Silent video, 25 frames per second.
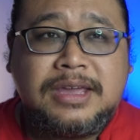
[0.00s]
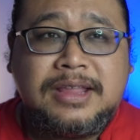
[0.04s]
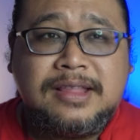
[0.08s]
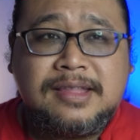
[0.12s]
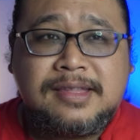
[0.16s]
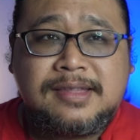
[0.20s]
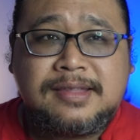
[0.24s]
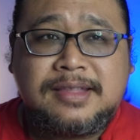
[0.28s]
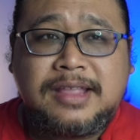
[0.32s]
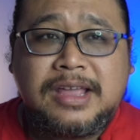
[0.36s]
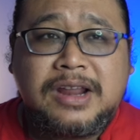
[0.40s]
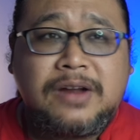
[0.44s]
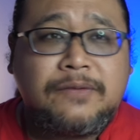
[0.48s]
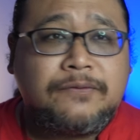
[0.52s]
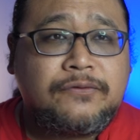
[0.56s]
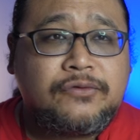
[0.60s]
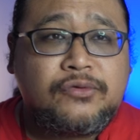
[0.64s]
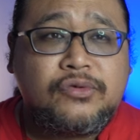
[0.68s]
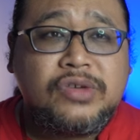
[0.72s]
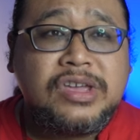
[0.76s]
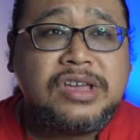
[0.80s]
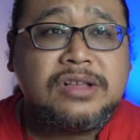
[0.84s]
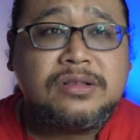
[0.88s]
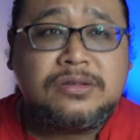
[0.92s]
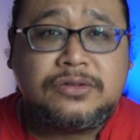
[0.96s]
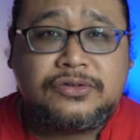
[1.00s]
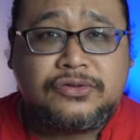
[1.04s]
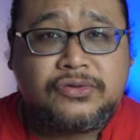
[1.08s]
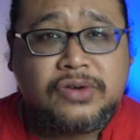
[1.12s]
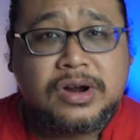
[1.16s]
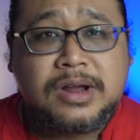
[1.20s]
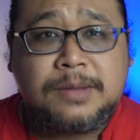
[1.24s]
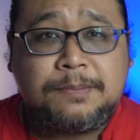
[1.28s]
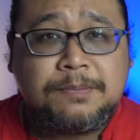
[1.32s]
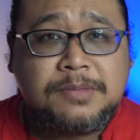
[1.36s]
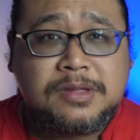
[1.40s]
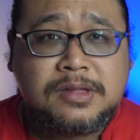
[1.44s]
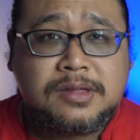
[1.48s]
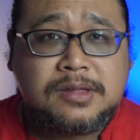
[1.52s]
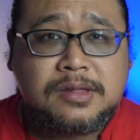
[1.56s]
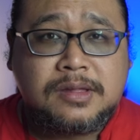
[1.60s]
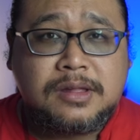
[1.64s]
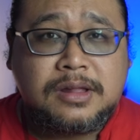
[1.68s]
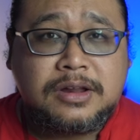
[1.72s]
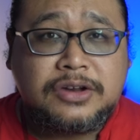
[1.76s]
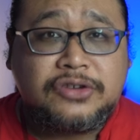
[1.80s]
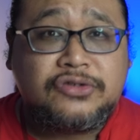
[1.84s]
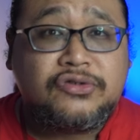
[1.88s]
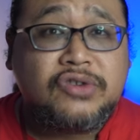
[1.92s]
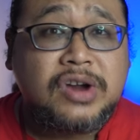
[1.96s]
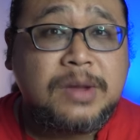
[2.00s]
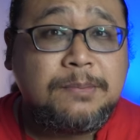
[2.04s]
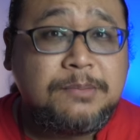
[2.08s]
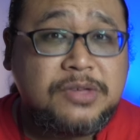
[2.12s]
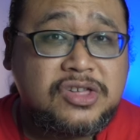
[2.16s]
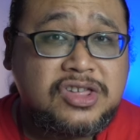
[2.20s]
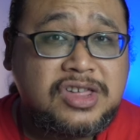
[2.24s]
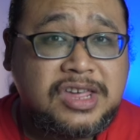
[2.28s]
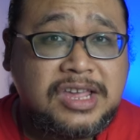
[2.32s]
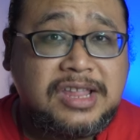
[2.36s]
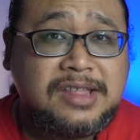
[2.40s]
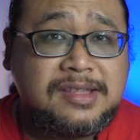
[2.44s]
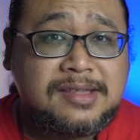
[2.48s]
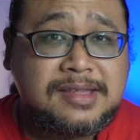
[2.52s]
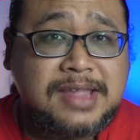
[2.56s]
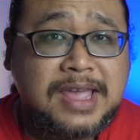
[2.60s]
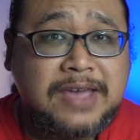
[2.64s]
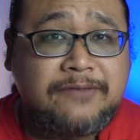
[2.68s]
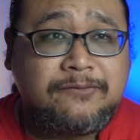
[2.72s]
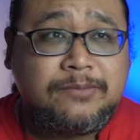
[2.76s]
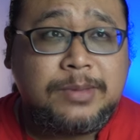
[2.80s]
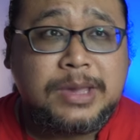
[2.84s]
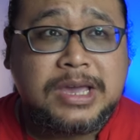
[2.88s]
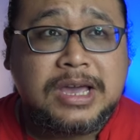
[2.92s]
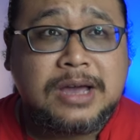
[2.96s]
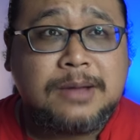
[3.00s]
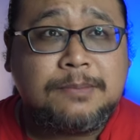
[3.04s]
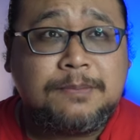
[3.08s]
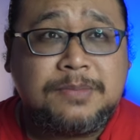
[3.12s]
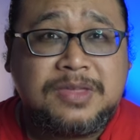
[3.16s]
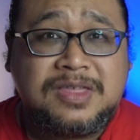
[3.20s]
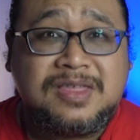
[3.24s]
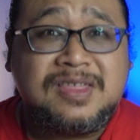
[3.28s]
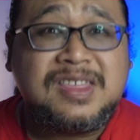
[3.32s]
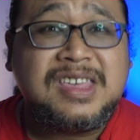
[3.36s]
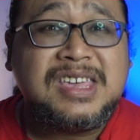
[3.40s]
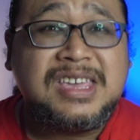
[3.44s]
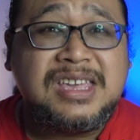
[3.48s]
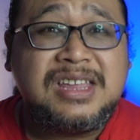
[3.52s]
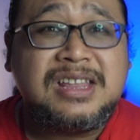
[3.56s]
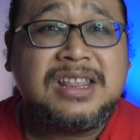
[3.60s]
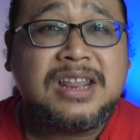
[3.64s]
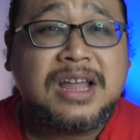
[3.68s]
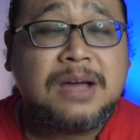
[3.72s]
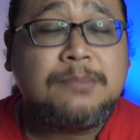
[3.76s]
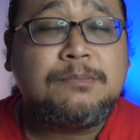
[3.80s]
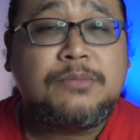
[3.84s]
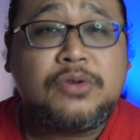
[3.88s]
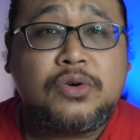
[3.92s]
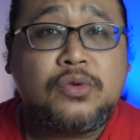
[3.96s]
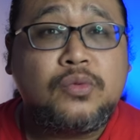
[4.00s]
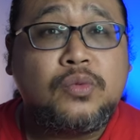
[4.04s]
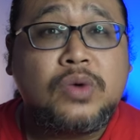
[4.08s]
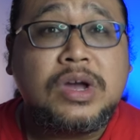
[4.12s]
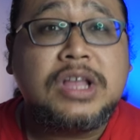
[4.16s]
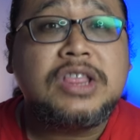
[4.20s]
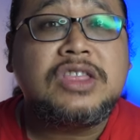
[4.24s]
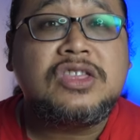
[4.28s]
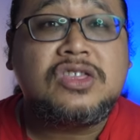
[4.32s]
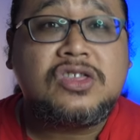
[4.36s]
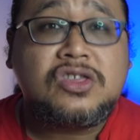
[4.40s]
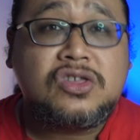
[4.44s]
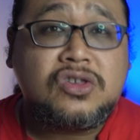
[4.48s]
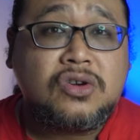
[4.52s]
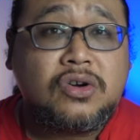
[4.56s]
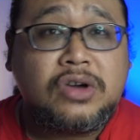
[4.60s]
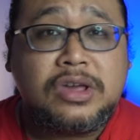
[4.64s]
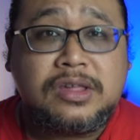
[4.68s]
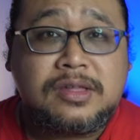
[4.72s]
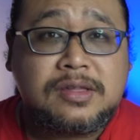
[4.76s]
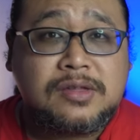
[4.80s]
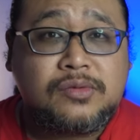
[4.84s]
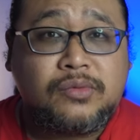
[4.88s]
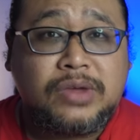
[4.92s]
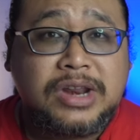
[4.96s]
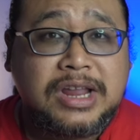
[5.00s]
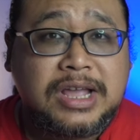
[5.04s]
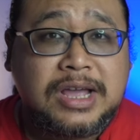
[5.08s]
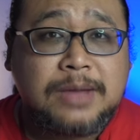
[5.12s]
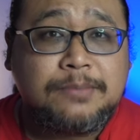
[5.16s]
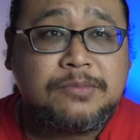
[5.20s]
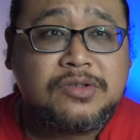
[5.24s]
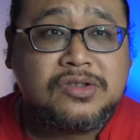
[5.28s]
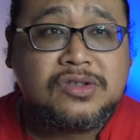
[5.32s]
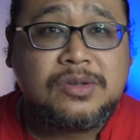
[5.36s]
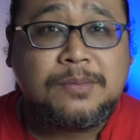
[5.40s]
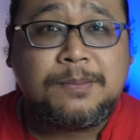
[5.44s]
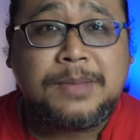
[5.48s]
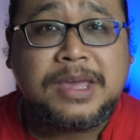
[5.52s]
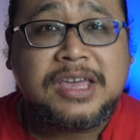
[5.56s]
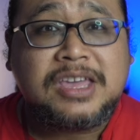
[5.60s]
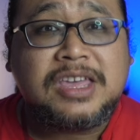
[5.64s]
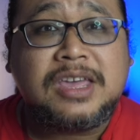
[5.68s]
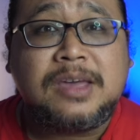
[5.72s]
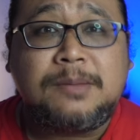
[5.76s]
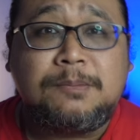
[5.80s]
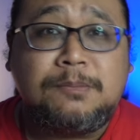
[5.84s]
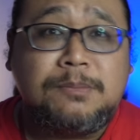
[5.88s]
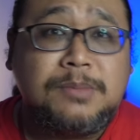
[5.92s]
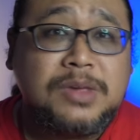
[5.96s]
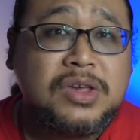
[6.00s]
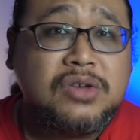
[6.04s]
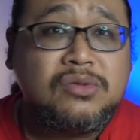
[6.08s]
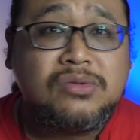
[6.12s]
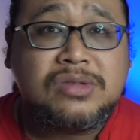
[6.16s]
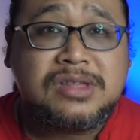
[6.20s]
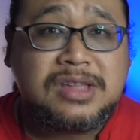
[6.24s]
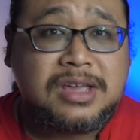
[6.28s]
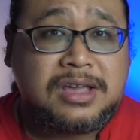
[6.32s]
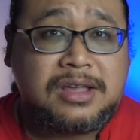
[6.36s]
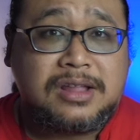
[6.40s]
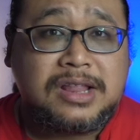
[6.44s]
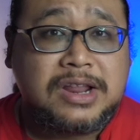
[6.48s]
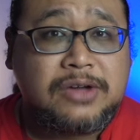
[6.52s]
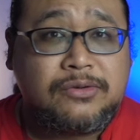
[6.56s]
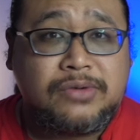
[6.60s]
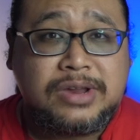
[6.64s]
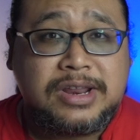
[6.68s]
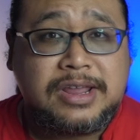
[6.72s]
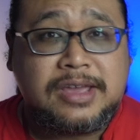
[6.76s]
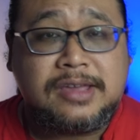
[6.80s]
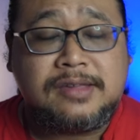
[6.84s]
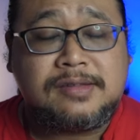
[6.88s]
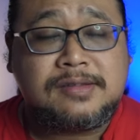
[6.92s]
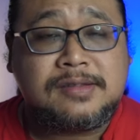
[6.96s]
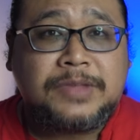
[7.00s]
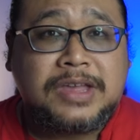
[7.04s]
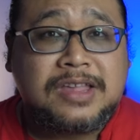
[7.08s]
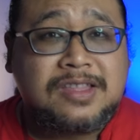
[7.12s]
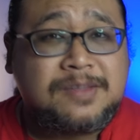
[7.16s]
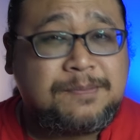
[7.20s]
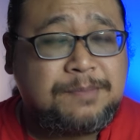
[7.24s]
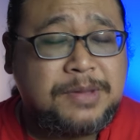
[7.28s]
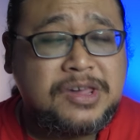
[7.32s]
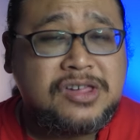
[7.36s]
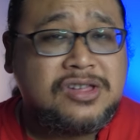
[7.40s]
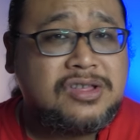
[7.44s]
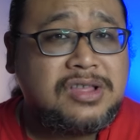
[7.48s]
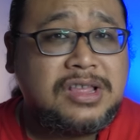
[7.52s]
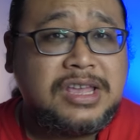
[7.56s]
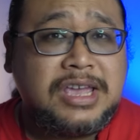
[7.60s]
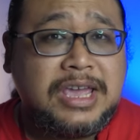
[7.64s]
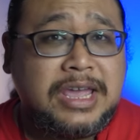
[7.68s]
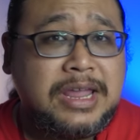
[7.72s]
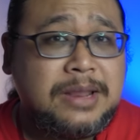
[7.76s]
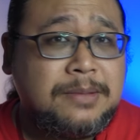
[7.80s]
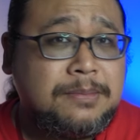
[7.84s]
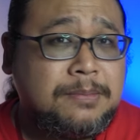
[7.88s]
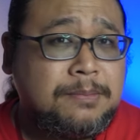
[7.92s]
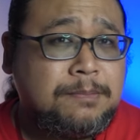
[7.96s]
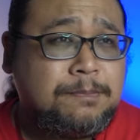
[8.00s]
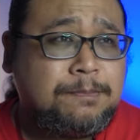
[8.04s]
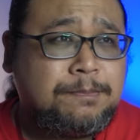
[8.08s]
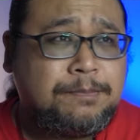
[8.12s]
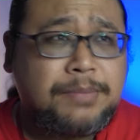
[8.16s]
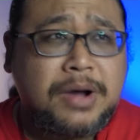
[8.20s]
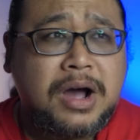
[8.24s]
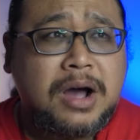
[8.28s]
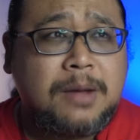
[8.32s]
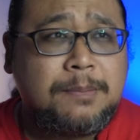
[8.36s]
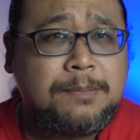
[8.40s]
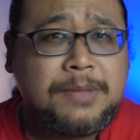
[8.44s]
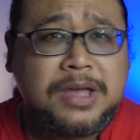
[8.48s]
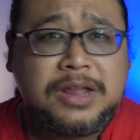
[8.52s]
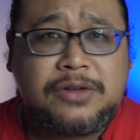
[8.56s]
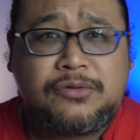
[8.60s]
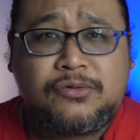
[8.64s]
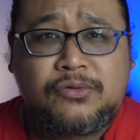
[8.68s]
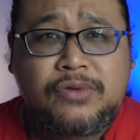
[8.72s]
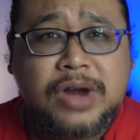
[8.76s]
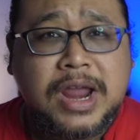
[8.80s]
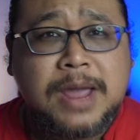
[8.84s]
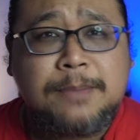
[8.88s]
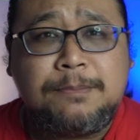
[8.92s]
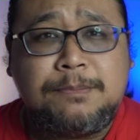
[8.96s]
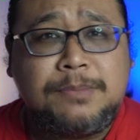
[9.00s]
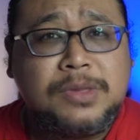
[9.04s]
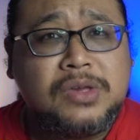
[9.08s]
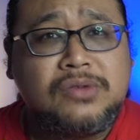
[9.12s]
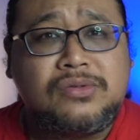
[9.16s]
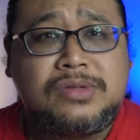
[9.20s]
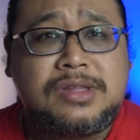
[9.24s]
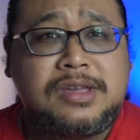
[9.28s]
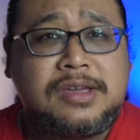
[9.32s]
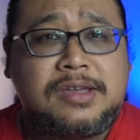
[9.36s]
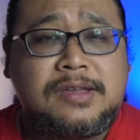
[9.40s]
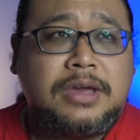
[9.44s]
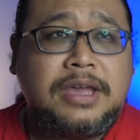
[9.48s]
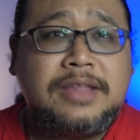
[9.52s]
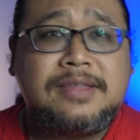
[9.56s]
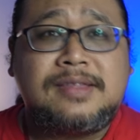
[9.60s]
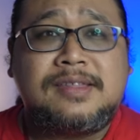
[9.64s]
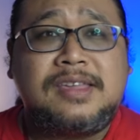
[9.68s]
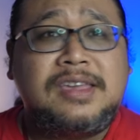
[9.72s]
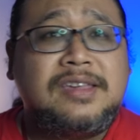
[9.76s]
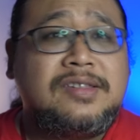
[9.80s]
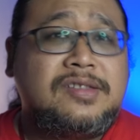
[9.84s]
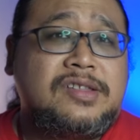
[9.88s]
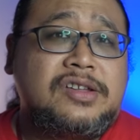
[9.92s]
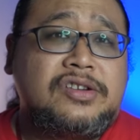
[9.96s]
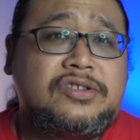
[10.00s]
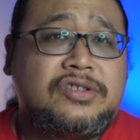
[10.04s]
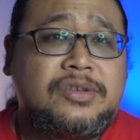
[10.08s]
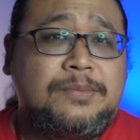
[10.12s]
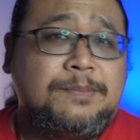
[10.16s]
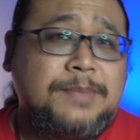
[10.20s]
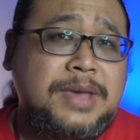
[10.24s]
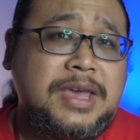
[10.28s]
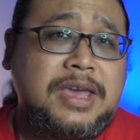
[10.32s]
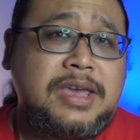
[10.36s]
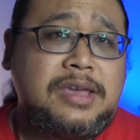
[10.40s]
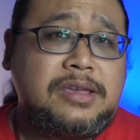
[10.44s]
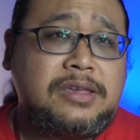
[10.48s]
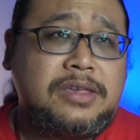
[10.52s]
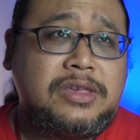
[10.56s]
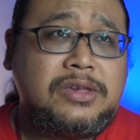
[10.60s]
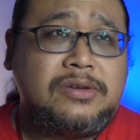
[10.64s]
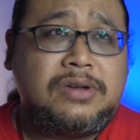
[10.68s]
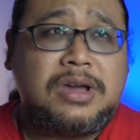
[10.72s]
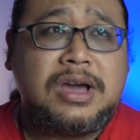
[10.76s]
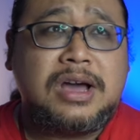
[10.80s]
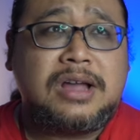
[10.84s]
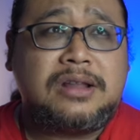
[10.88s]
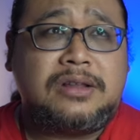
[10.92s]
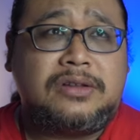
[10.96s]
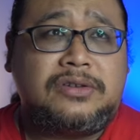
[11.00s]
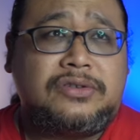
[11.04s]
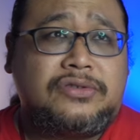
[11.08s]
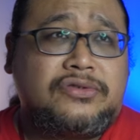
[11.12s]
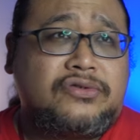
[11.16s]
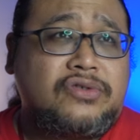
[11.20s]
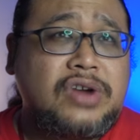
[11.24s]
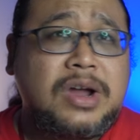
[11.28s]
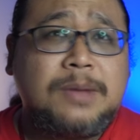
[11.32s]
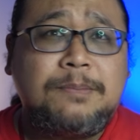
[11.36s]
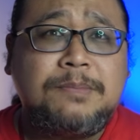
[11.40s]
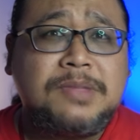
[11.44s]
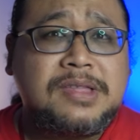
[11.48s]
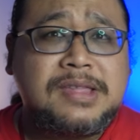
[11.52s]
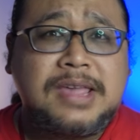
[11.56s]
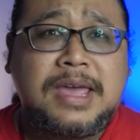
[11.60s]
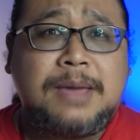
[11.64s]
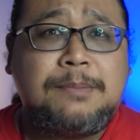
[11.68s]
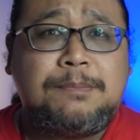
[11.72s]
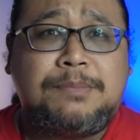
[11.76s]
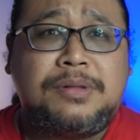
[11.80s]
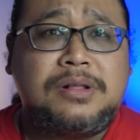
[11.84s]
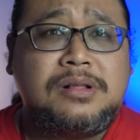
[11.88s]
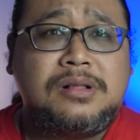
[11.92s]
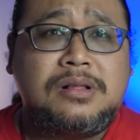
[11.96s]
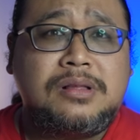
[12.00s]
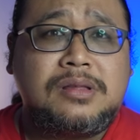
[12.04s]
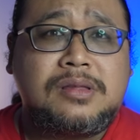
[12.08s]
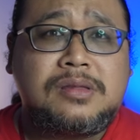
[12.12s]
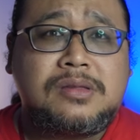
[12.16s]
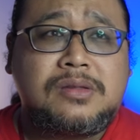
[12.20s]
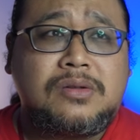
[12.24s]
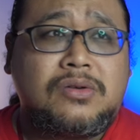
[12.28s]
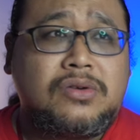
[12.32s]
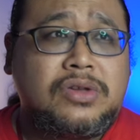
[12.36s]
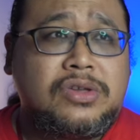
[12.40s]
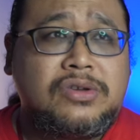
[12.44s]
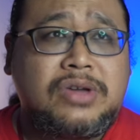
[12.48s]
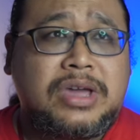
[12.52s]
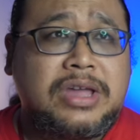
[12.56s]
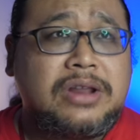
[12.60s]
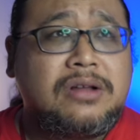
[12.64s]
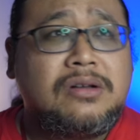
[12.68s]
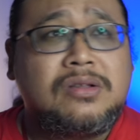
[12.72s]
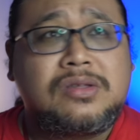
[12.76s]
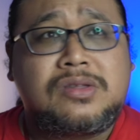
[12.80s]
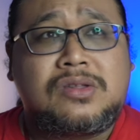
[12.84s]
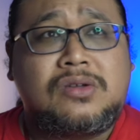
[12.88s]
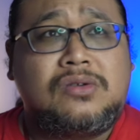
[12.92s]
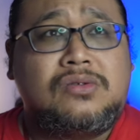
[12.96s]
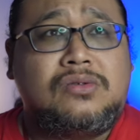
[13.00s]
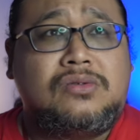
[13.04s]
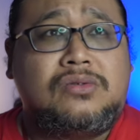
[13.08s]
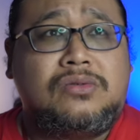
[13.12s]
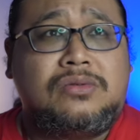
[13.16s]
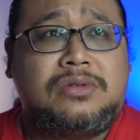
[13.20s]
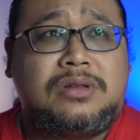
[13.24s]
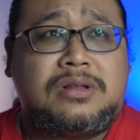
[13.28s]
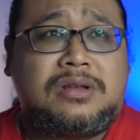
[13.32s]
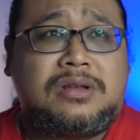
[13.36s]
Instead of real drums, drum machines have become the number one choice when it comes to making music nowadays, especially in pop and rap music. It's easier to make, you got drum samples, or you can also